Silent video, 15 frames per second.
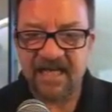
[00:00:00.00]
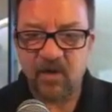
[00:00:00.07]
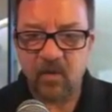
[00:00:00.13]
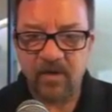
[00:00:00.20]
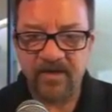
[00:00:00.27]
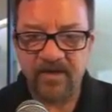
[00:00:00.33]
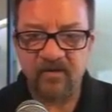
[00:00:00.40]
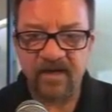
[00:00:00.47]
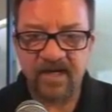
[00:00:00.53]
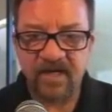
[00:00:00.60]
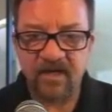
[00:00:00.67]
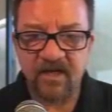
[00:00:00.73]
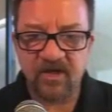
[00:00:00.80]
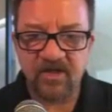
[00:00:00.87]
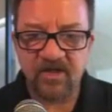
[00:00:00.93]
Queen
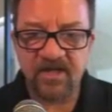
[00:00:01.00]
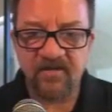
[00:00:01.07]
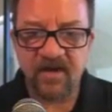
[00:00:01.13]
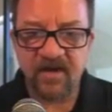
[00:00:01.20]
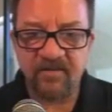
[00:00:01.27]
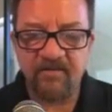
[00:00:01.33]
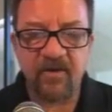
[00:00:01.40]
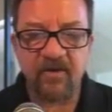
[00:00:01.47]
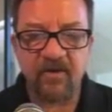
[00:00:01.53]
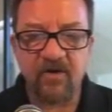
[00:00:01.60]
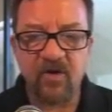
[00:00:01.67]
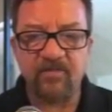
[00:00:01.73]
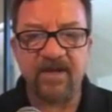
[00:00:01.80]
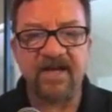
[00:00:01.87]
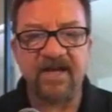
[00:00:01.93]
Creek, Goodyear, and
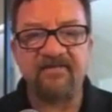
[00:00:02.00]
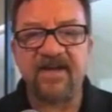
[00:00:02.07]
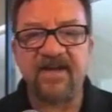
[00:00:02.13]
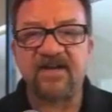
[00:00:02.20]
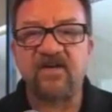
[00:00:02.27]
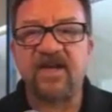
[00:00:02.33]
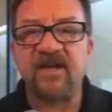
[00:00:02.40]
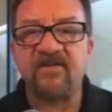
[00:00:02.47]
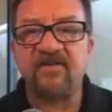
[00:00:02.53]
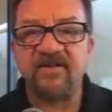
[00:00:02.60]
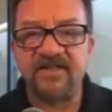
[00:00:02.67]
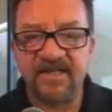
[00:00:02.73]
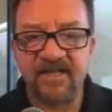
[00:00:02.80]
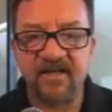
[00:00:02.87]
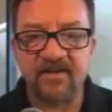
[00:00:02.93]
Maricopa. And in fact, I'll
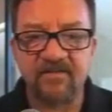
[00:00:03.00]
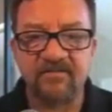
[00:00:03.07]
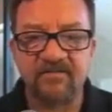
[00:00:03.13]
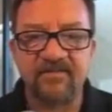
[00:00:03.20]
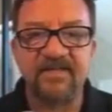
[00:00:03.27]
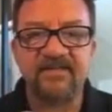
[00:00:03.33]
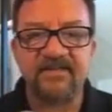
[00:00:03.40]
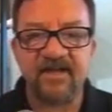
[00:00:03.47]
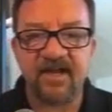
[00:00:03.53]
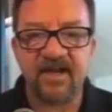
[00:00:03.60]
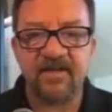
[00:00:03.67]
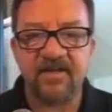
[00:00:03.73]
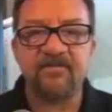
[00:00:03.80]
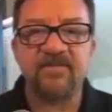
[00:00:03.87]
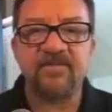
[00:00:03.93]
guarantee you this
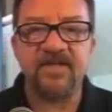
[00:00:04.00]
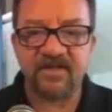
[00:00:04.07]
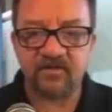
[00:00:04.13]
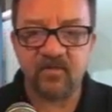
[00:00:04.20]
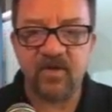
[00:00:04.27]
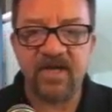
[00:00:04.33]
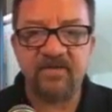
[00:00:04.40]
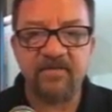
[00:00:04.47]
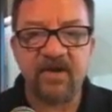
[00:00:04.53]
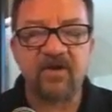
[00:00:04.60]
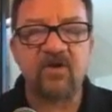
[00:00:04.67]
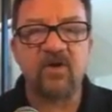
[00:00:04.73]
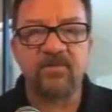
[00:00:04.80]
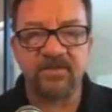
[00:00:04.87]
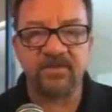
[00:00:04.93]
time next week,
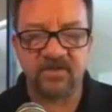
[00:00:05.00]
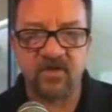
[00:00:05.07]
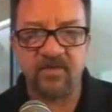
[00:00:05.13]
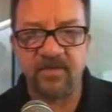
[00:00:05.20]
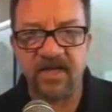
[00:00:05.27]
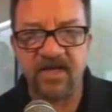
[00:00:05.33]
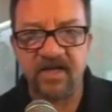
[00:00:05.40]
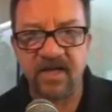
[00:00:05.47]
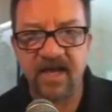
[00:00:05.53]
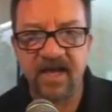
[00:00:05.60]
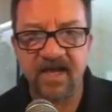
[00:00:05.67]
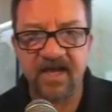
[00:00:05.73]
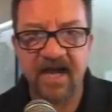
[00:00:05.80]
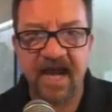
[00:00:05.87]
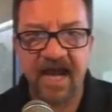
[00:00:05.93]
Maricopa is going to be
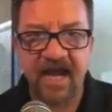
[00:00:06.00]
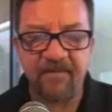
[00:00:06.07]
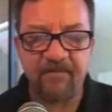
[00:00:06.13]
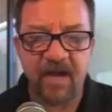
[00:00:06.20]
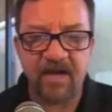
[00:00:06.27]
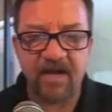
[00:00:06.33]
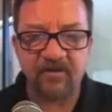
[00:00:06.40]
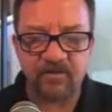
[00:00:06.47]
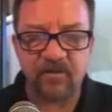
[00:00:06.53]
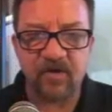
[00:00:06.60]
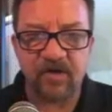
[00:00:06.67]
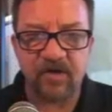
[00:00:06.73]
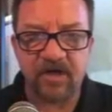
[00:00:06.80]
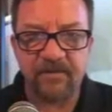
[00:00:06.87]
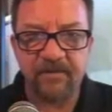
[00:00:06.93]
in a buyer's
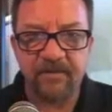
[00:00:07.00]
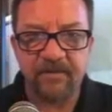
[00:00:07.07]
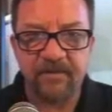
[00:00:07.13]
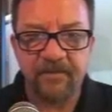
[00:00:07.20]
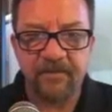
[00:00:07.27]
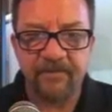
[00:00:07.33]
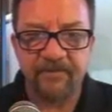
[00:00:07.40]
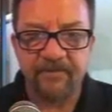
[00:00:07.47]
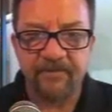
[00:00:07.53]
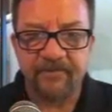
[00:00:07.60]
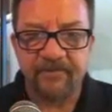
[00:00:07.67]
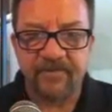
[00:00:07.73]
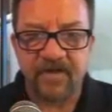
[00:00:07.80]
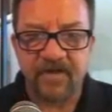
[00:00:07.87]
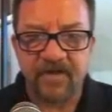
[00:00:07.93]
market.
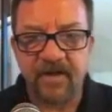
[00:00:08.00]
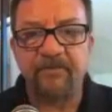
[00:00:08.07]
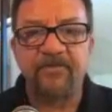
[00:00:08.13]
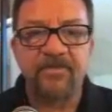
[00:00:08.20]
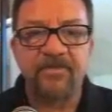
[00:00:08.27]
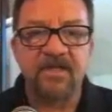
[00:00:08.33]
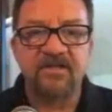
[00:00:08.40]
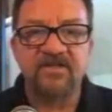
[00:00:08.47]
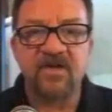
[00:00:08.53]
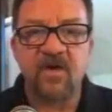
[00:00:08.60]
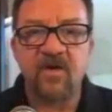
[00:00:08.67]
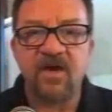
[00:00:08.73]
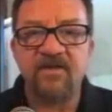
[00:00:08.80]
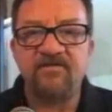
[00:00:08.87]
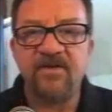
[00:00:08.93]
All right.
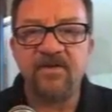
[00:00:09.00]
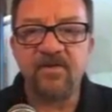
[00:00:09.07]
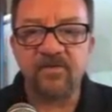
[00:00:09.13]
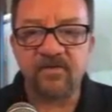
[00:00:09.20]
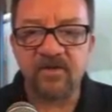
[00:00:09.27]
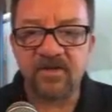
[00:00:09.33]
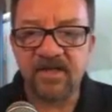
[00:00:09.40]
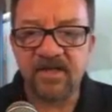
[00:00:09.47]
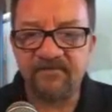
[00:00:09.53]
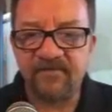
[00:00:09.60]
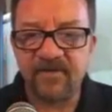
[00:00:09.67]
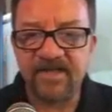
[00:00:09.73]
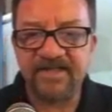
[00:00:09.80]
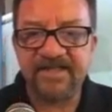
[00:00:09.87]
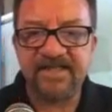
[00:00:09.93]
So if you were looking
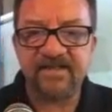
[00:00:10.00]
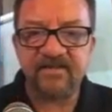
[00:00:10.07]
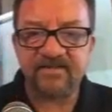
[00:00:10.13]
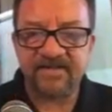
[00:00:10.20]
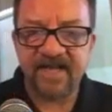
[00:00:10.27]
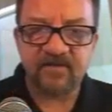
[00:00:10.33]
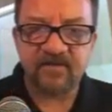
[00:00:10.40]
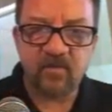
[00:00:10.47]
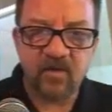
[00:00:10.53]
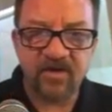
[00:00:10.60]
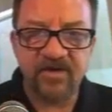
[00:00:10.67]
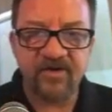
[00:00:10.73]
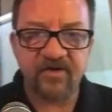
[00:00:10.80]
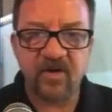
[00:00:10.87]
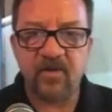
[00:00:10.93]
for the deals, that's where
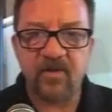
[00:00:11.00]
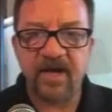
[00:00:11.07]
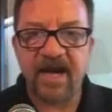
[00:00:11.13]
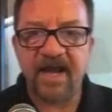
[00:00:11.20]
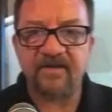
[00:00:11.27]
you're going